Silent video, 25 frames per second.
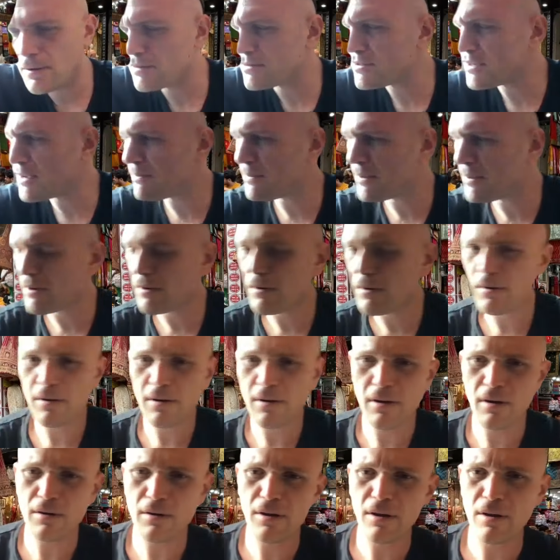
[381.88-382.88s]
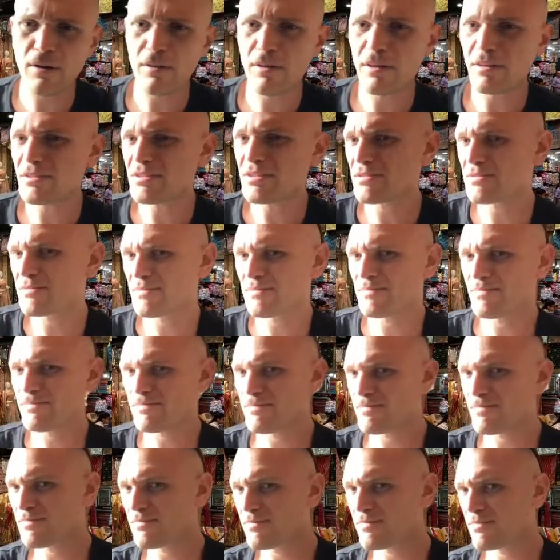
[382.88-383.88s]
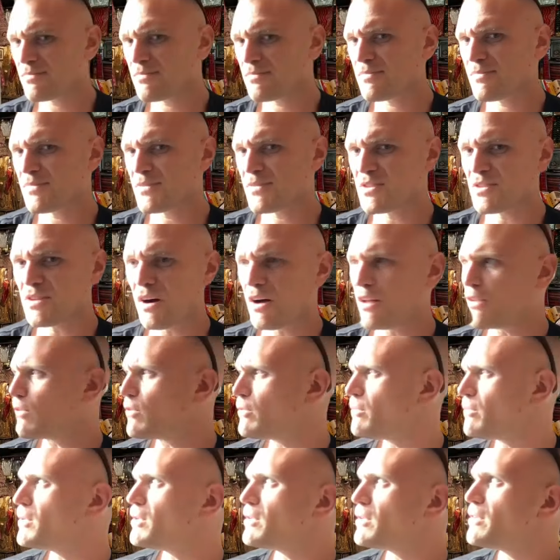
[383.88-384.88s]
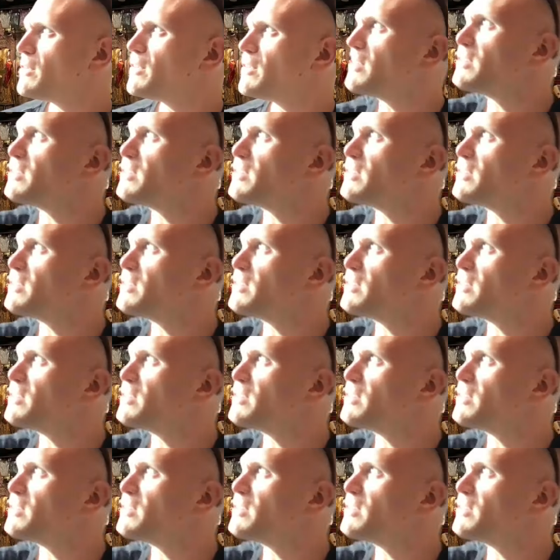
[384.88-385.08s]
Is that better? That's tolerable at